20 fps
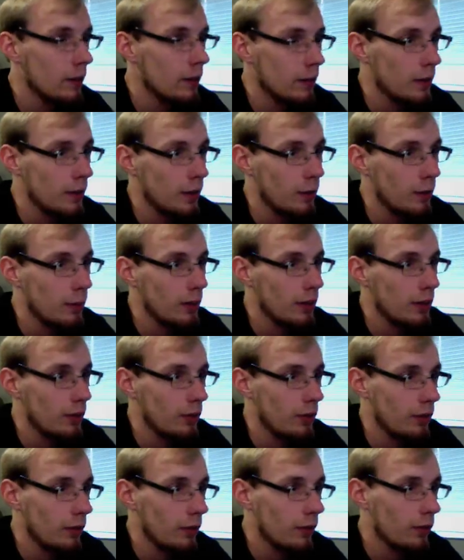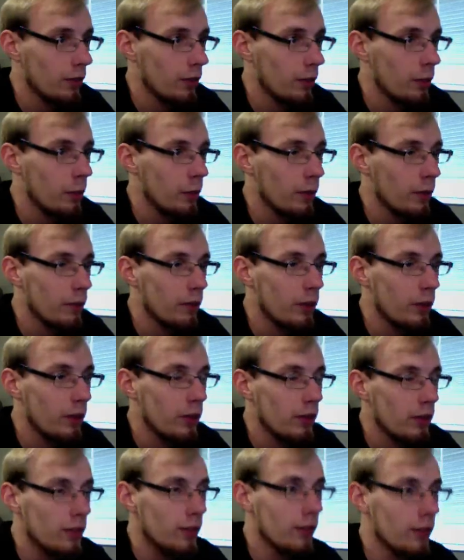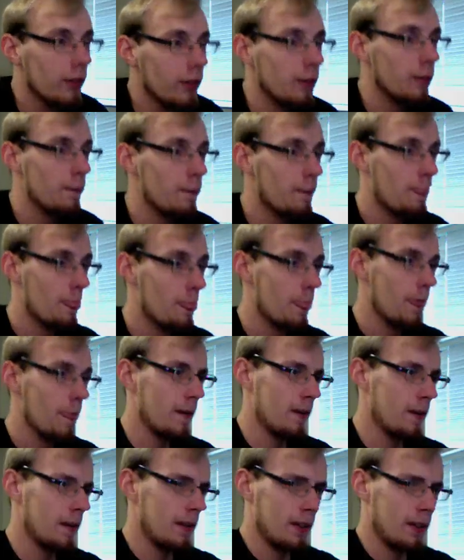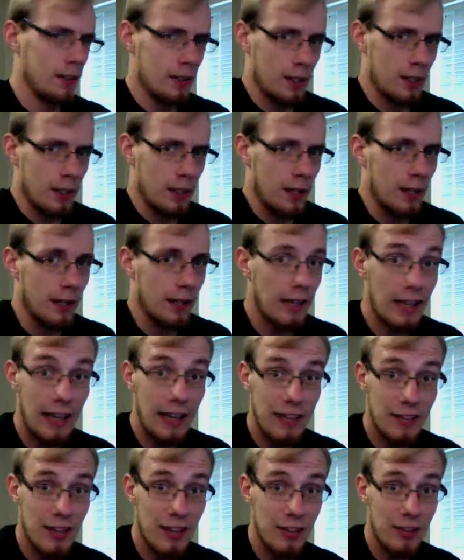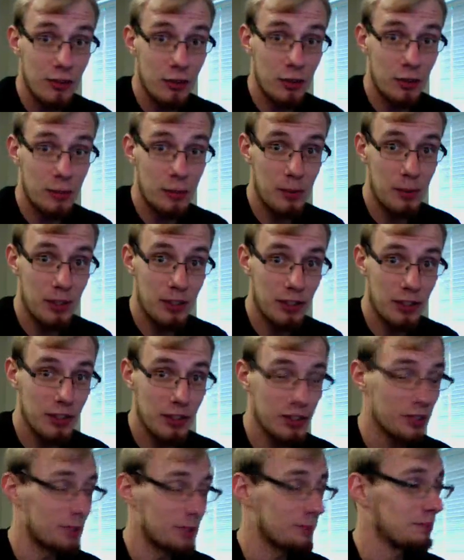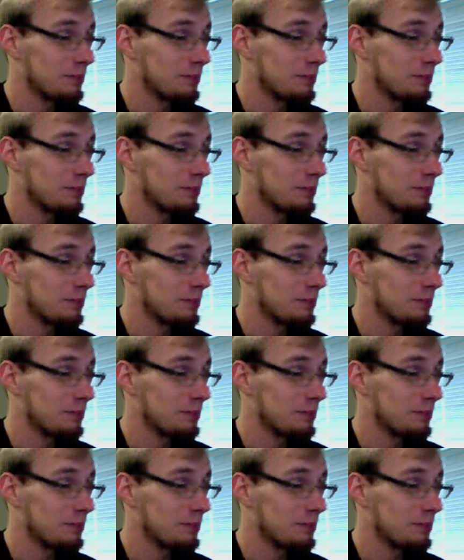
Just making sure there's only one vertice there. And that's looking pretty good.